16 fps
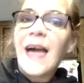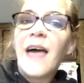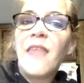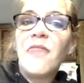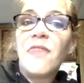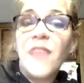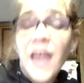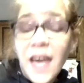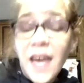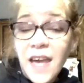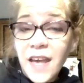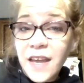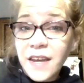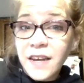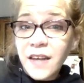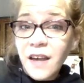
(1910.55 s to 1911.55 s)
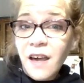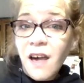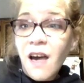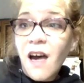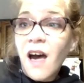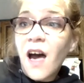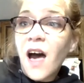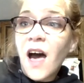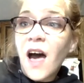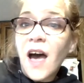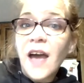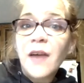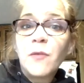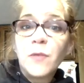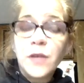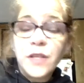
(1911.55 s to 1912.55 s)
and then
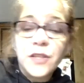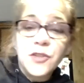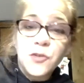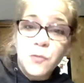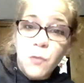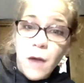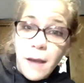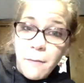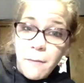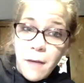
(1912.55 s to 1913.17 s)
I will dry